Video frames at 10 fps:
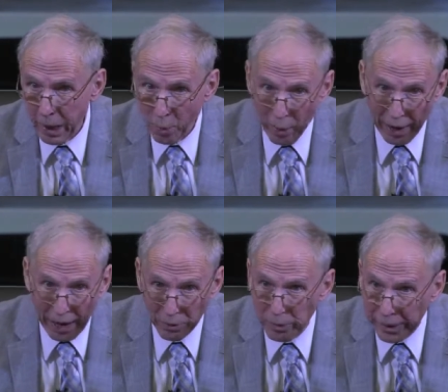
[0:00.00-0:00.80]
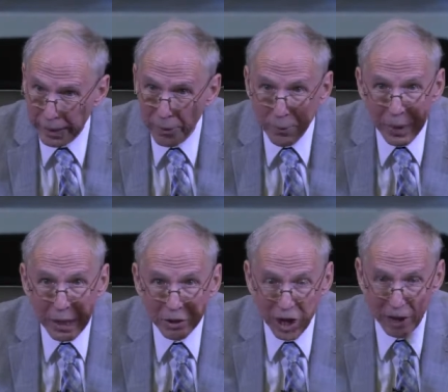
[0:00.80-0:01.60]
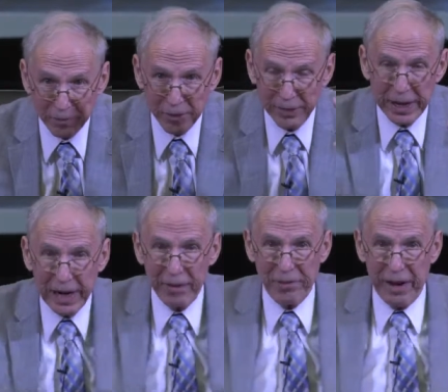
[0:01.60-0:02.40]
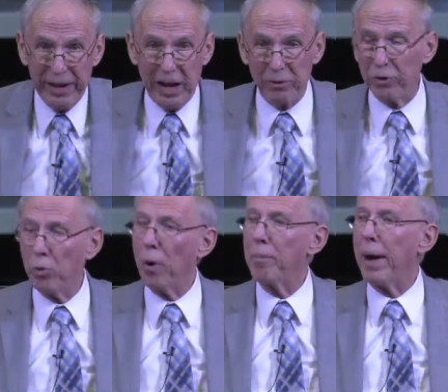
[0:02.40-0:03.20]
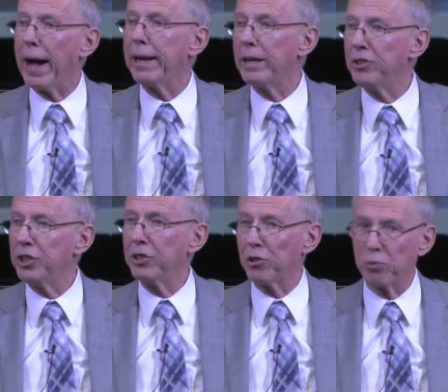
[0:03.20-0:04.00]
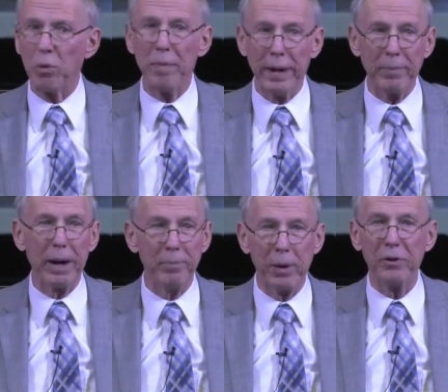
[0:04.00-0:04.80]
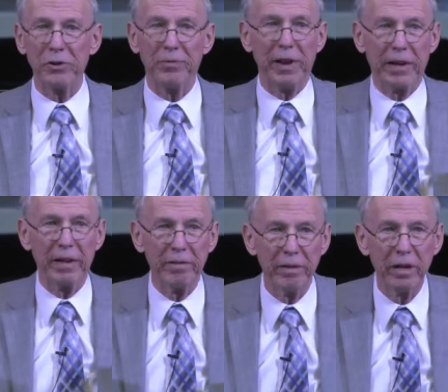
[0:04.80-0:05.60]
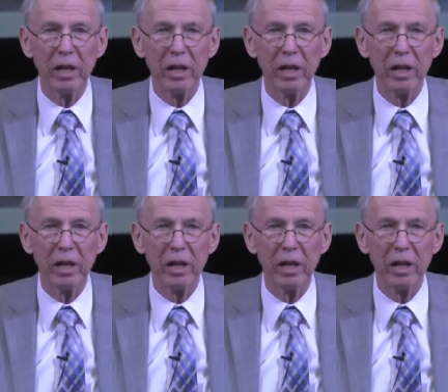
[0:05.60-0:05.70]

When I read John fifteen, I find out to abide in Jesus will make my prayers effective.